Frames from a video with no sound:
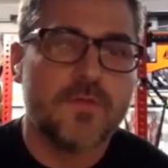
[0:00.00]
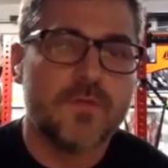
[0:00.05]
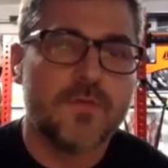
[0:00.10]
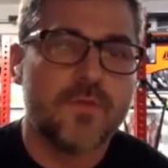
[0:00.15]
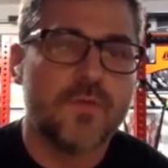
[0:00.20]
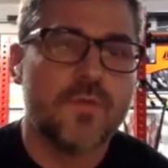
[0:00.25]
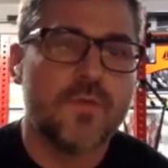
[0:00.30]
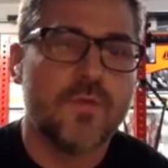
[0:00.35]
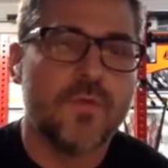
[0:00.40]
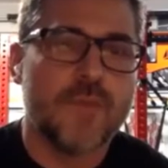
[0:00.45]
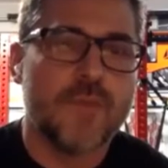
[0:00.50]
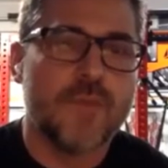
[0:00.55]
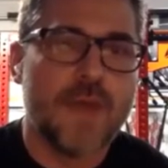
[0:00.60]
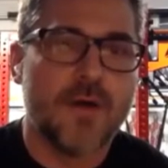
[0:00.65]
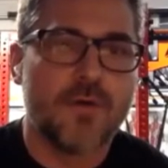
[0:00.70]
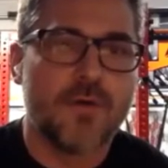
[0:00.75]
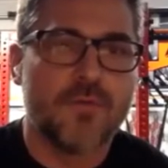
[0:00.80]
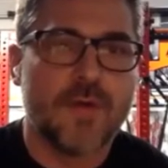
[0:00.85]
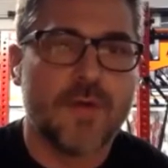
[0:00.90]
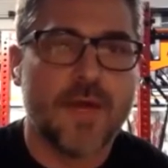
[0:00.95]
to the
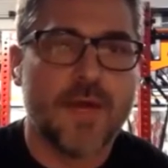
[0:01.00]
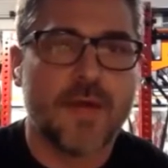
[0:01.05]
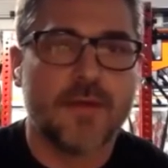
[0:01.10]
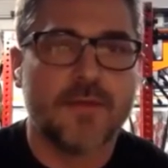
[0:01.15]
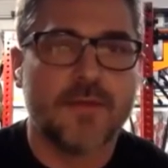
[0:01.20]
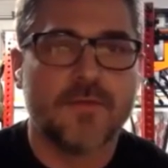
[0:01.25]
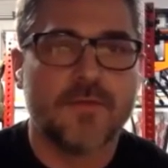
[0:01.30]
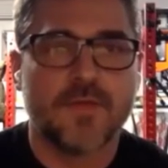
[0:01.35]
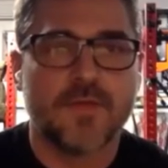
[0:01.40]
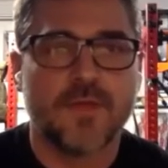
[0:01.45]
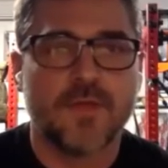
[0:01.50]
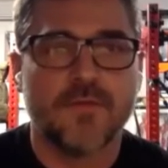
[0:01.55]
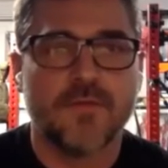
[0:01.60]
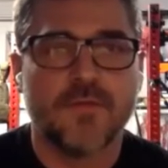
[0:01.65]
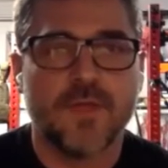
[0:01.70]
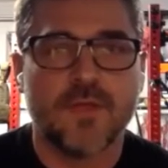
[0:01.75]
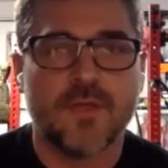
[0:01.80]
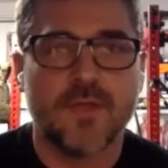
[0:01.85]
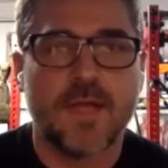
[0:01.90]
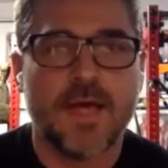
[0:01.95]
power rack instead of
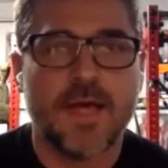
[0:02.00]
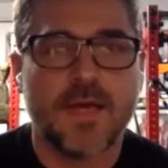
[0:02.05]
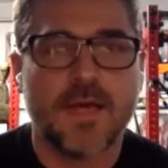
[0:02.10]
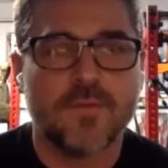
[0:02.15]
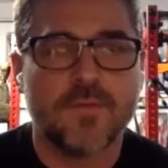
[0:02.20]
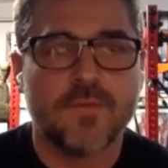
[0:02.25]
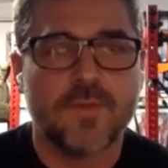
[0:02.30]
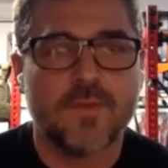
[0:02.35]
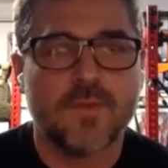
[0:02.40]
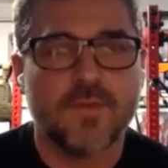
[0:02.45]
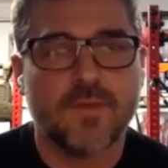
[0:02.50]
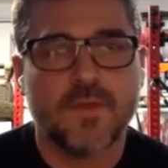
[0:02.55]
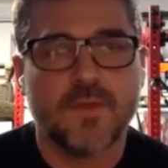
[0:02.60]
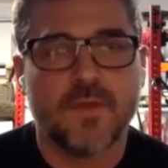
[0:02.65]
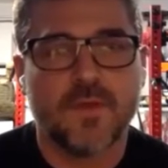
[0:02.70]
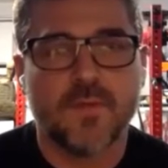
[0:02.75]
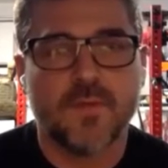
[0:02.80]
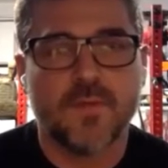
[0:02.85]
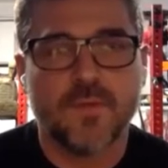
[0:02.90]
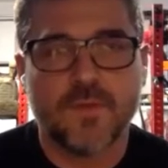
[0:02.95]
in line with
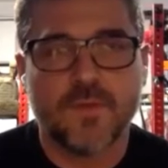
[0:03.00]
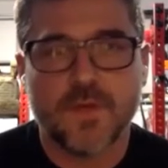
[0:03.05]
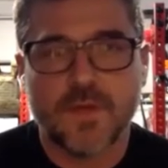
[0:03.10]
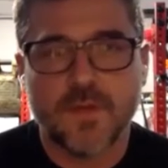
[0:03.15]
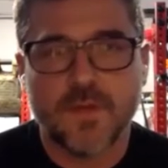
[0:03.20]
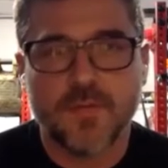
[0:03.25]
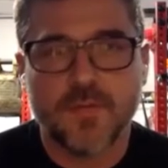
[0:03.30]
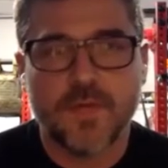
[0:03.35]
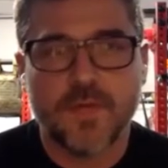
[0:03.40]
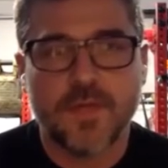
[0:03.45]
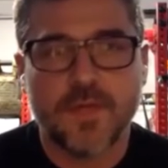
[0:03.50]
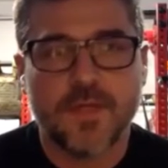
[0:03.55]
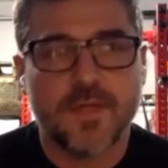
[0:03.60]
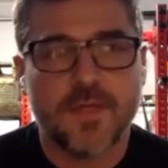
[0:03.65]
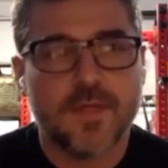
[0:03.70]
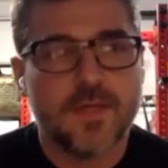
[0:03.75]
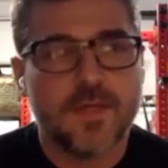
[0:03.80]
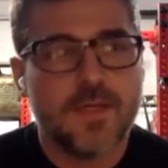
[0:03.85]
the upright.